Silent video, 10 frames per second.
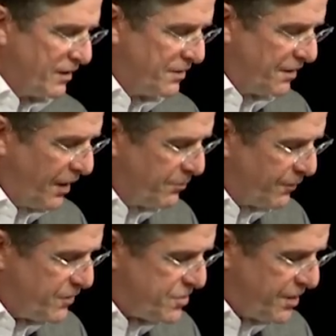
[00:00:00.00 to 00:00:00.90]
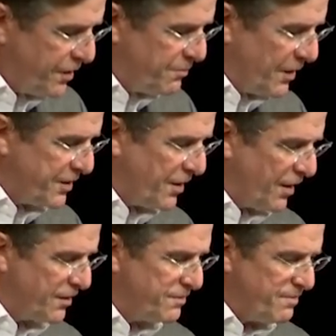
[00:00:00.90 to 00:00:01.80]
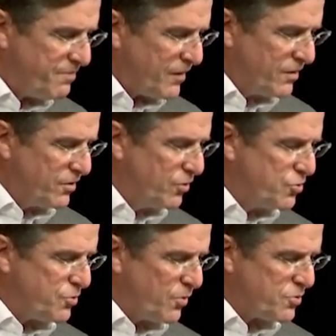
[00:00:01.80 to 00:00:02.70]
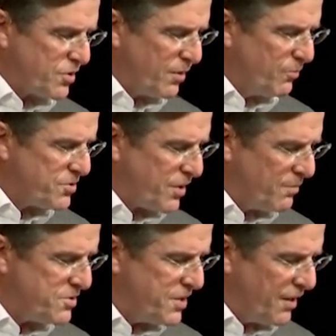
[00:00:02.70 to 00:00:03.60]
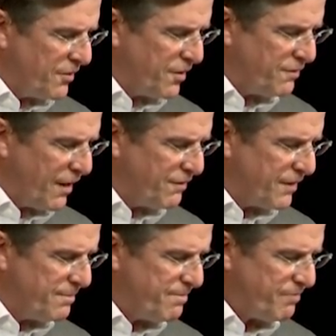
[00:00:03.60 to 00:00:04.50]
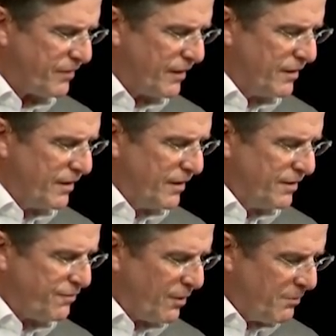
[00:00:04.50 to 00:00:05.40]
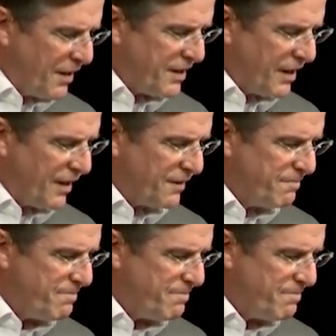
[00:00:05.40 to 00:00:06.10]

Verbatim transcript: the name of the city of my God, the New Jerusalem, which comes down out of heaven from my God,